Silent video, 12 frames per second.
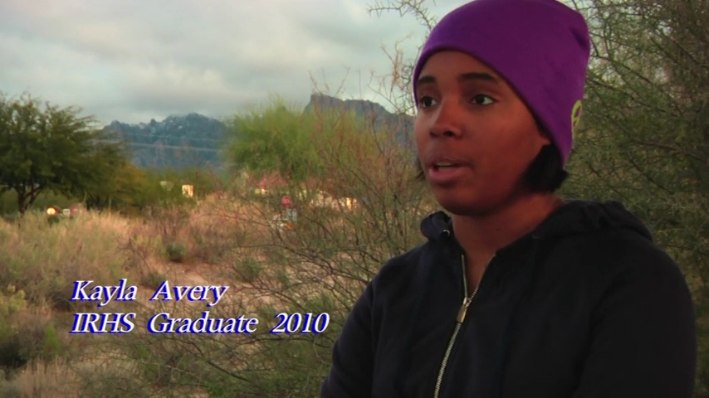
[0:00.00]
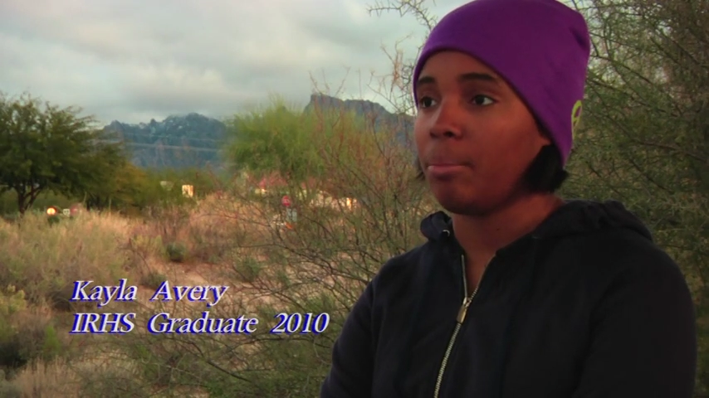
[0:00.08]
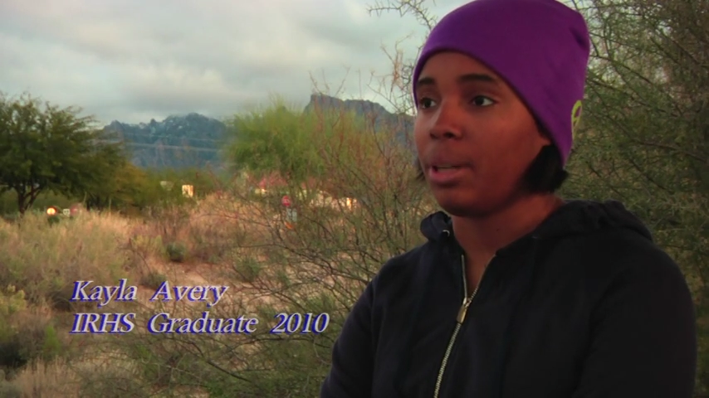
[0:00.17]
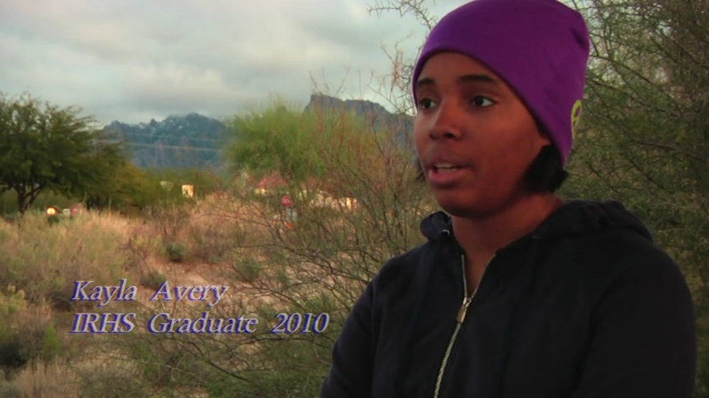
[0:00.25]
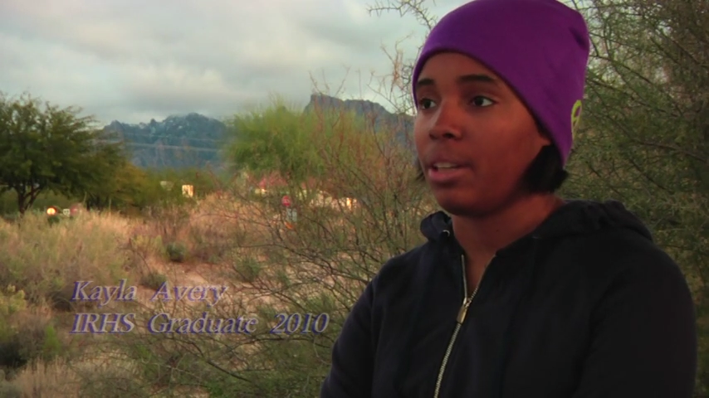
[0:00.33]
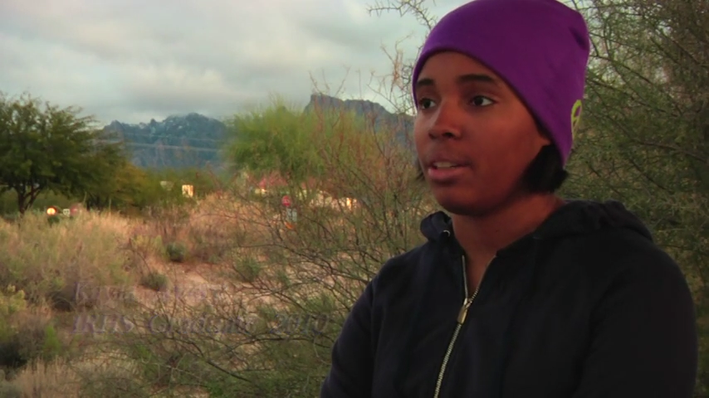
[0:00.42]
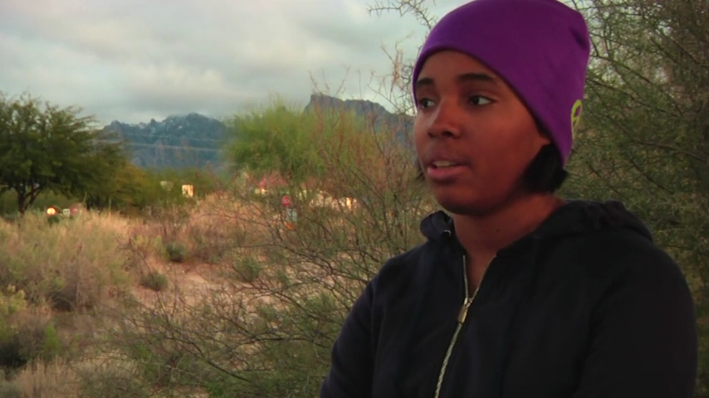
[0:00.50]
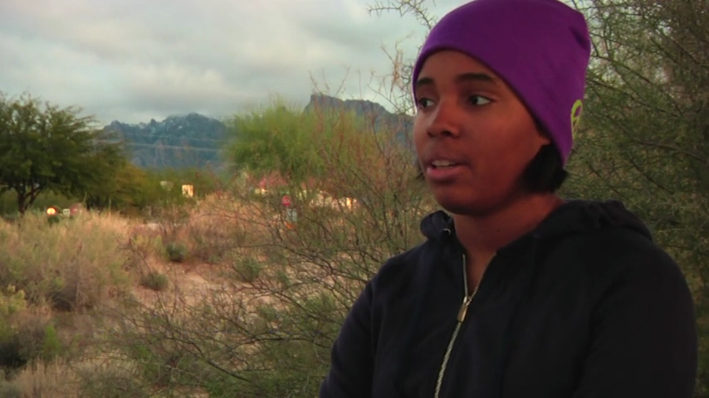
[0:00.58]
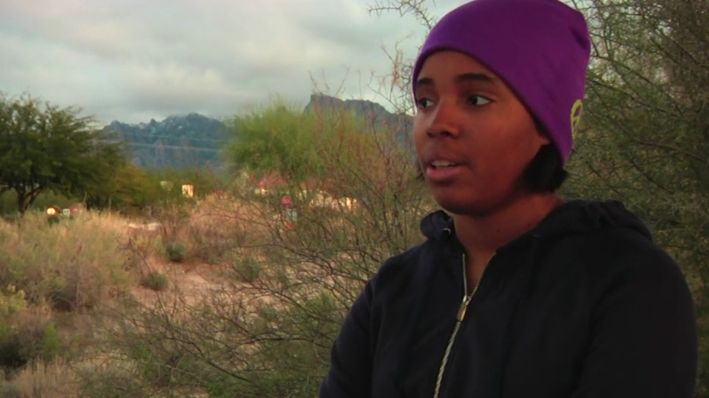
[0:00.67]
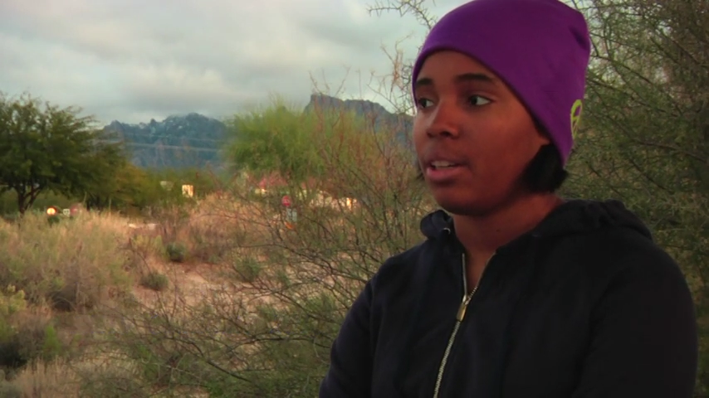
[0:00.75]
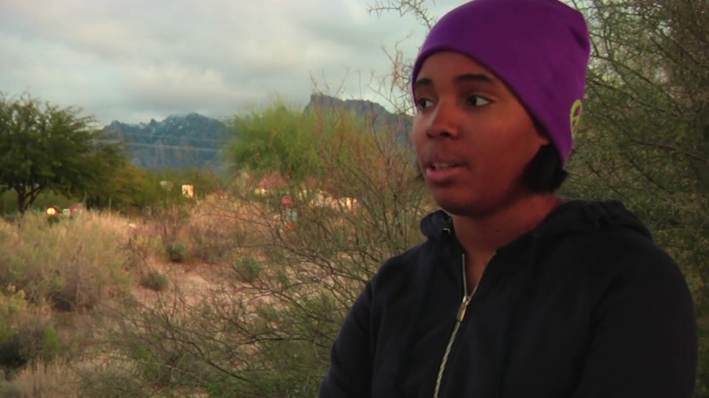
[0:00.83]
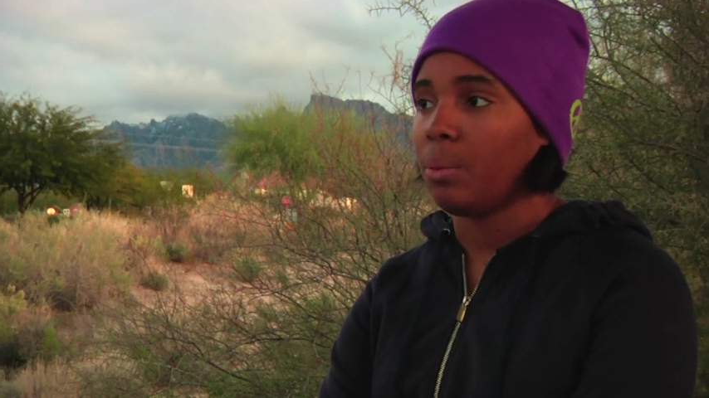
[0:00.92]
I mean,
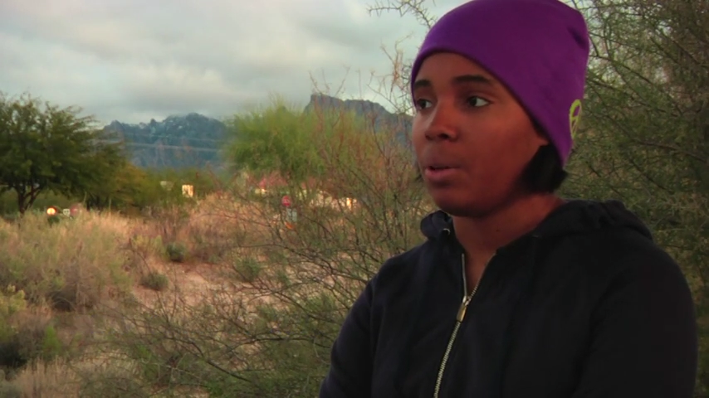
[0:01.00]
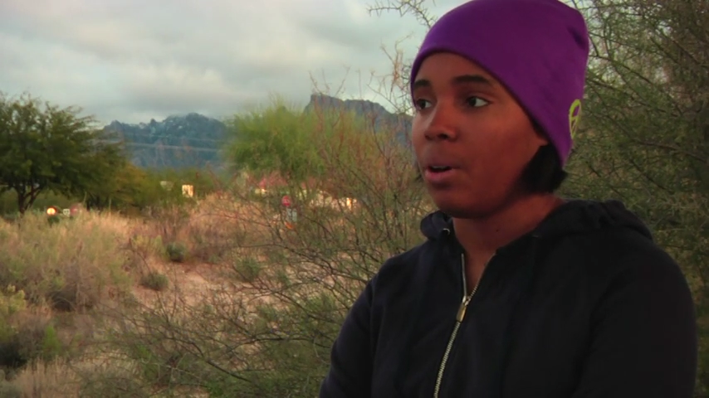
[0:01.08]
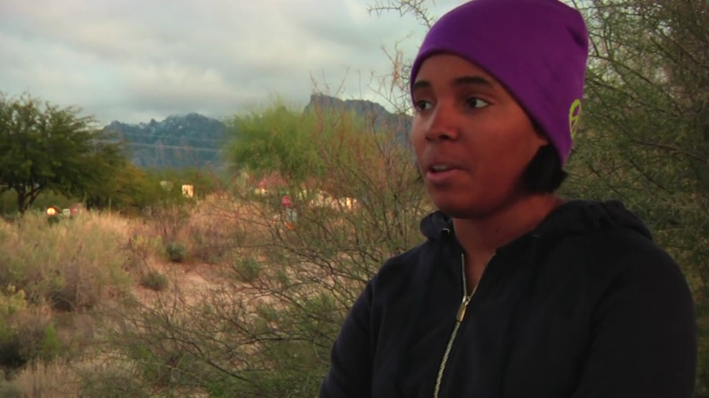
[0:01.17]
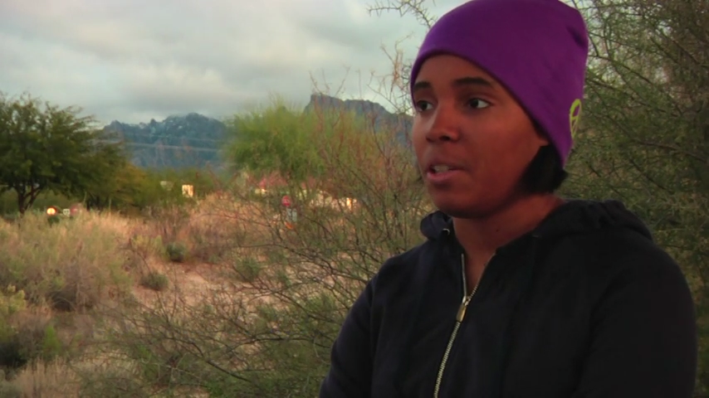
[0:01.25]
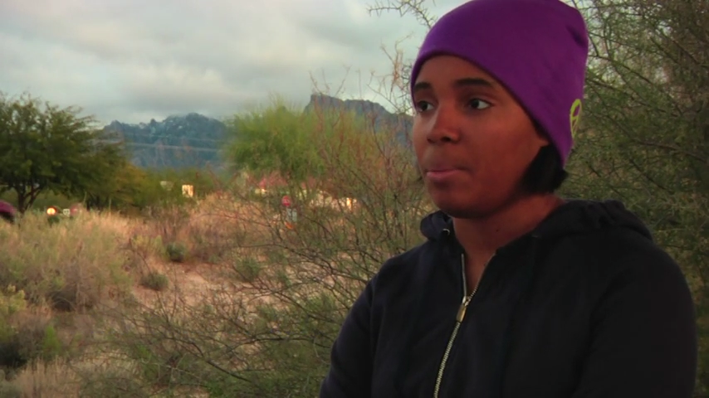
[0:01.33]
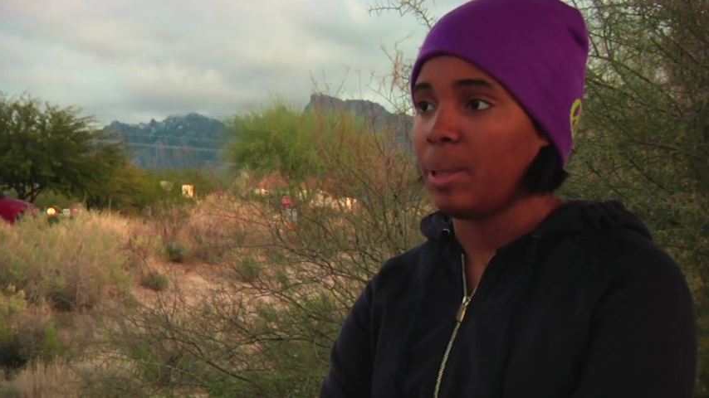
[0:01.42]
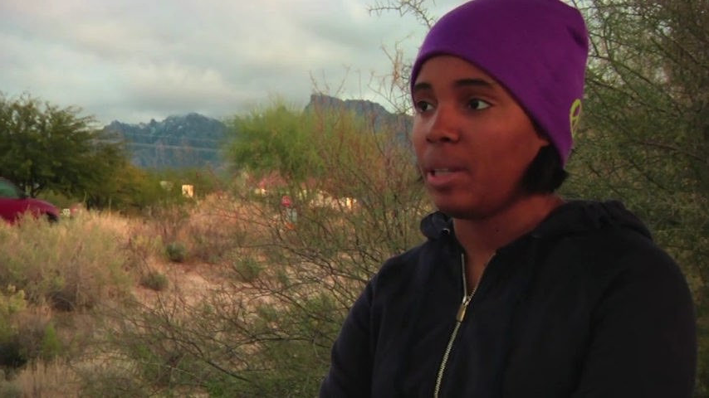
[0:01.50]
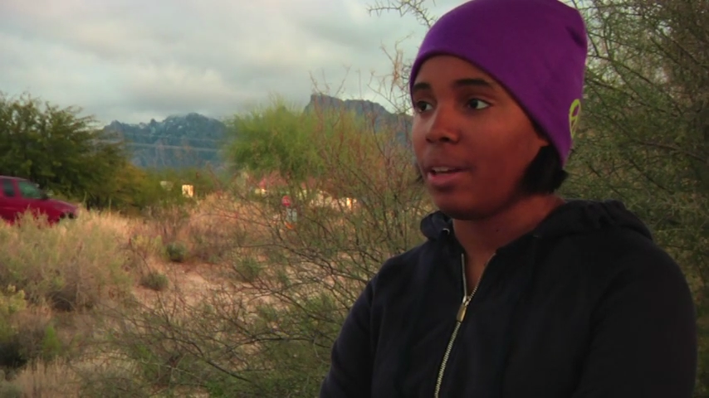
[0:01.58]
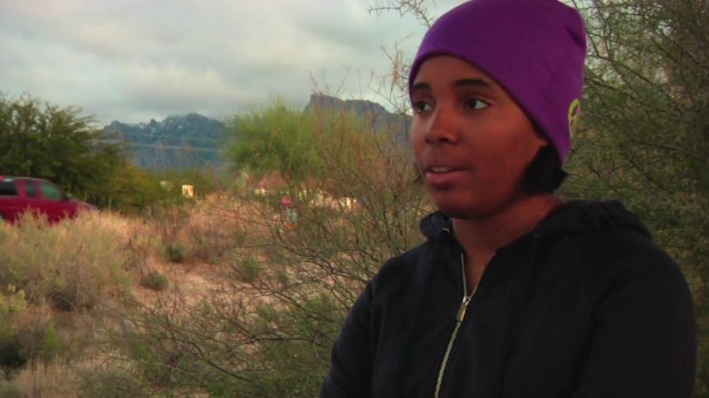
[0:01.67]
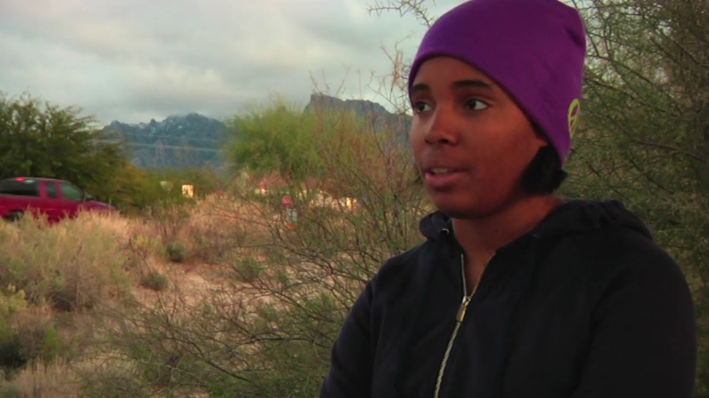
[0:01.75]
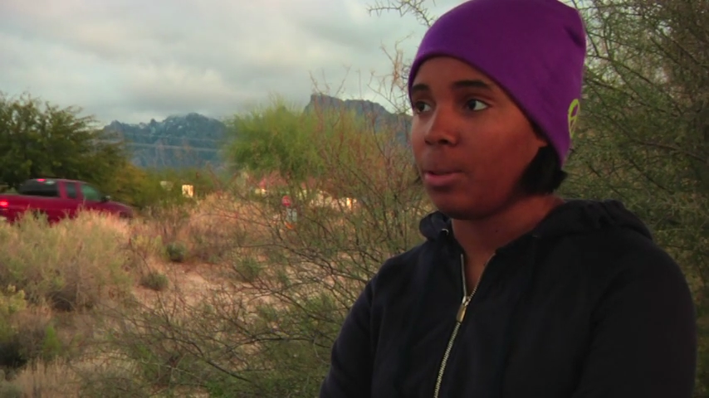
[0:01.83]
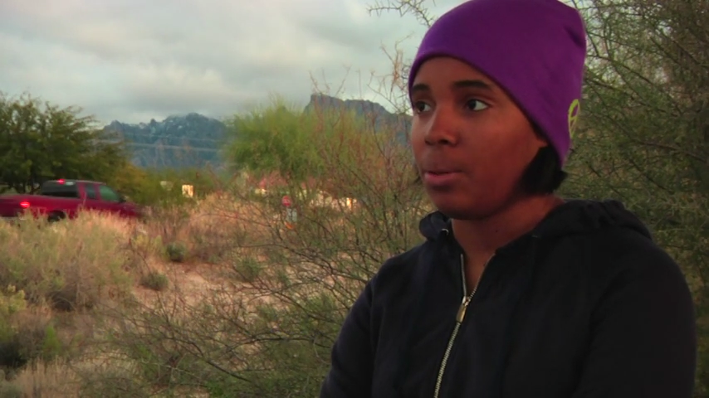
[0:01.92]
he would always be
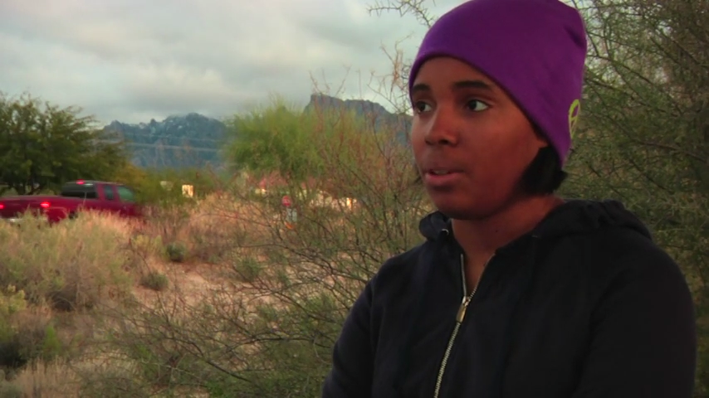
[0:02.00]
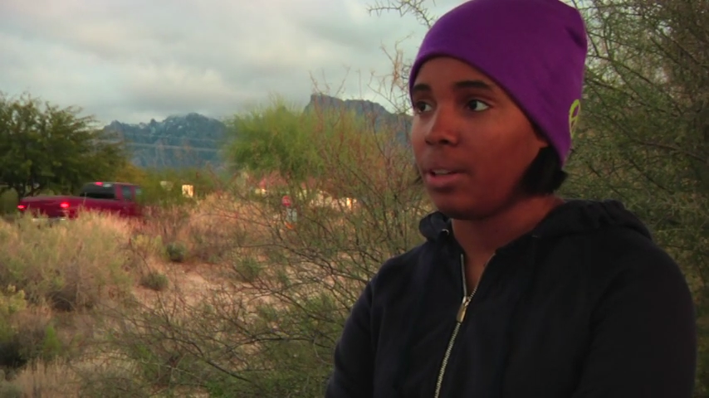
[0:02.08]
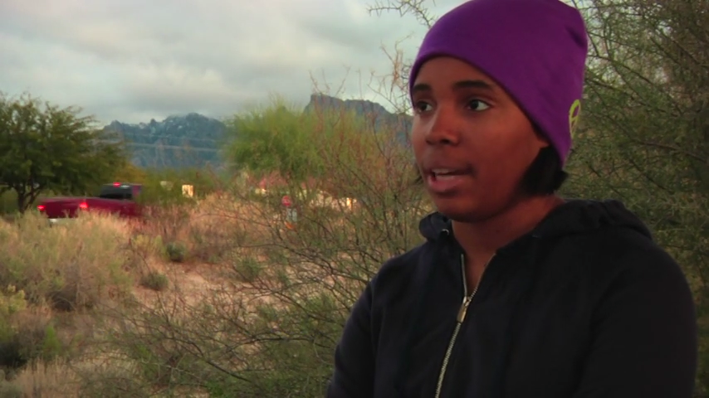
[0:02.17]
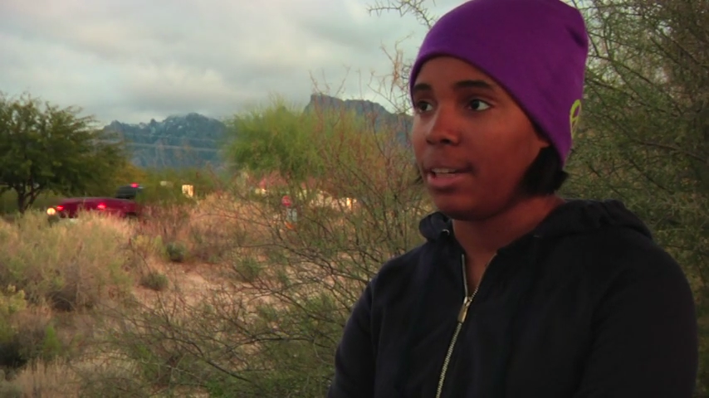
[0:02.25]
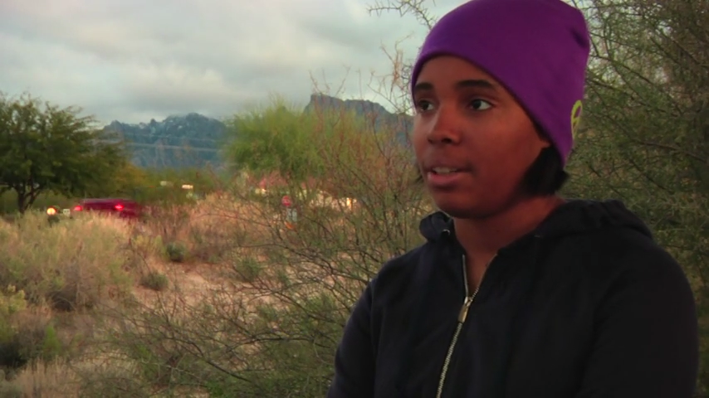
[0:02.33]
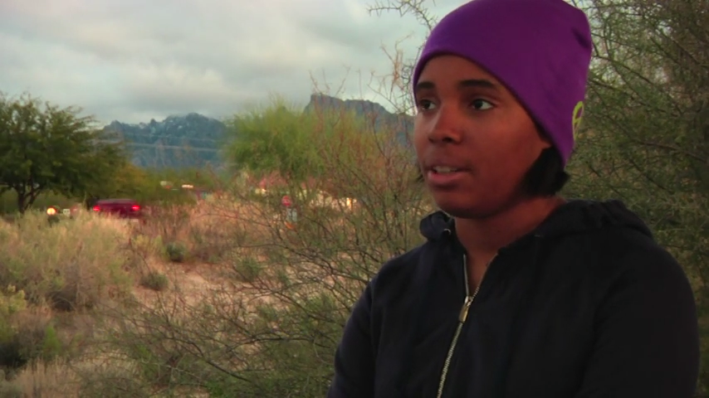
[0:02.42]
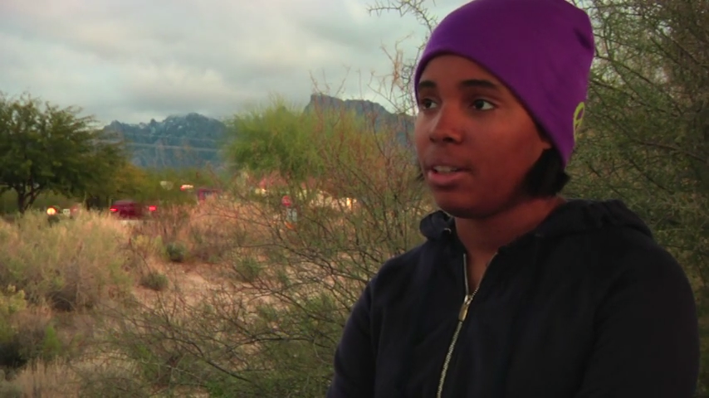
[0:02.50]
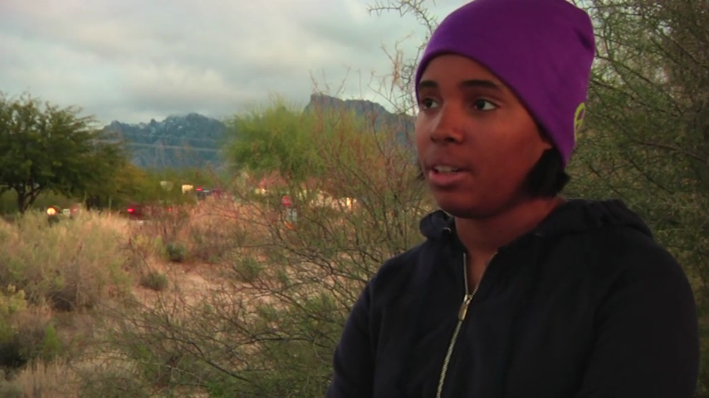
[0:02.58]
telling you to like,